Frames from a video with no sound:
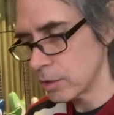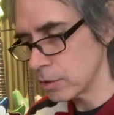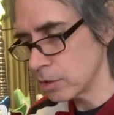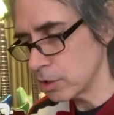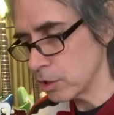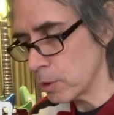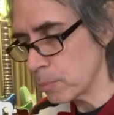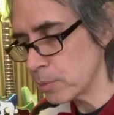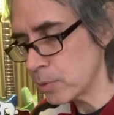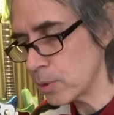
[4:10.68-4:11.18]

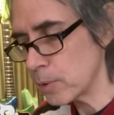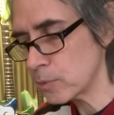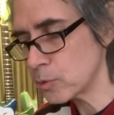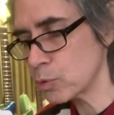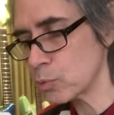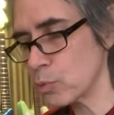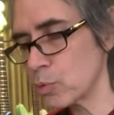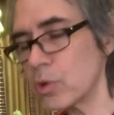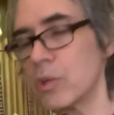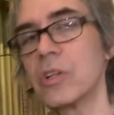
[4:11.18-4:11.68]
The open
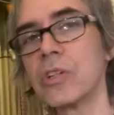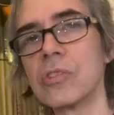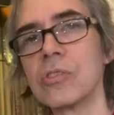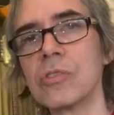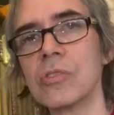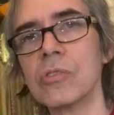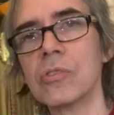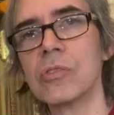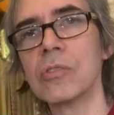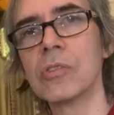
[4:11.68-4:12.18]
notes were in
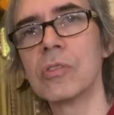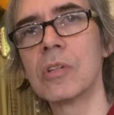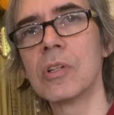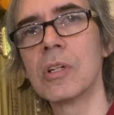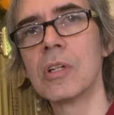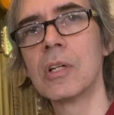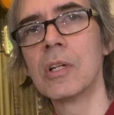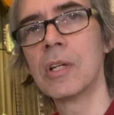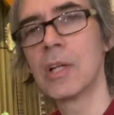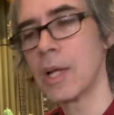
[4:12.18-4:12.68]
tune.
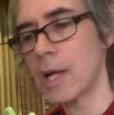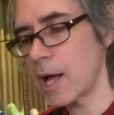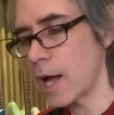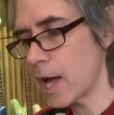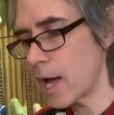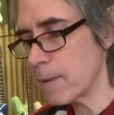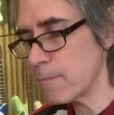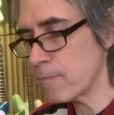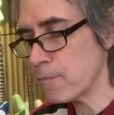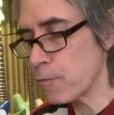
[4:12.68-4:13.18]
I'm